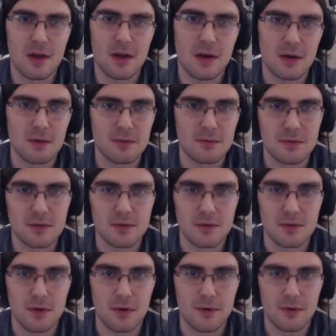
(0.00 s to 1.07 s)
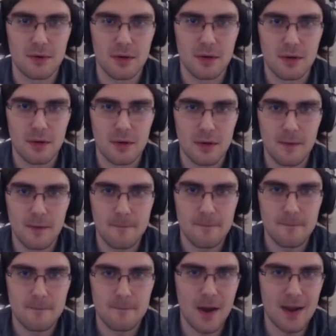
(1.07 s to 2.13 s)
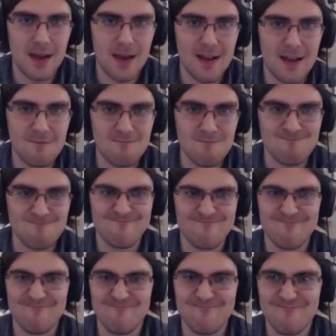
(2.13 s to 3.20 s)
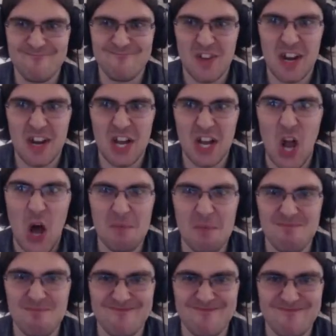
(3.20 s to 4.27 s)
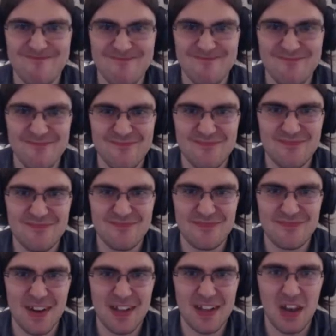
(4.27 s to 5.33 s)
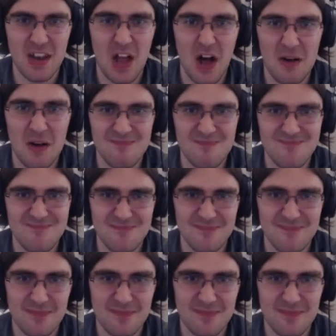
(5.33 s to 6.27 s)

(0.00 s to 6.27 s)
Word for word: Oh, God. Running. Running a lot. Running a lot.